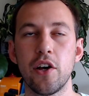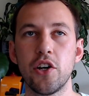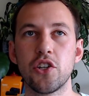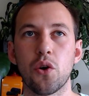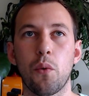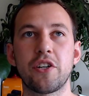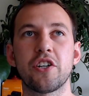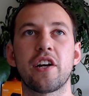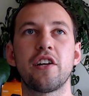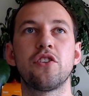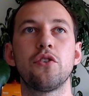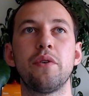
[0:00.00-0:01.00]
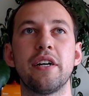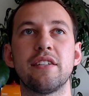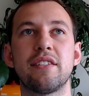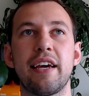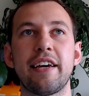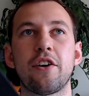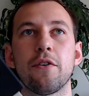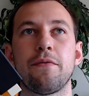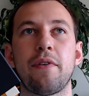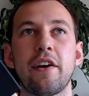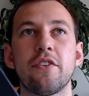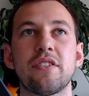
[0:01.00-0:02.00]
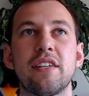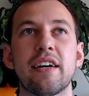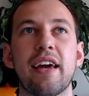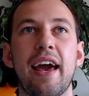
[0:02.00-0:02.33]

So what you're gonna do is take your Fire Stick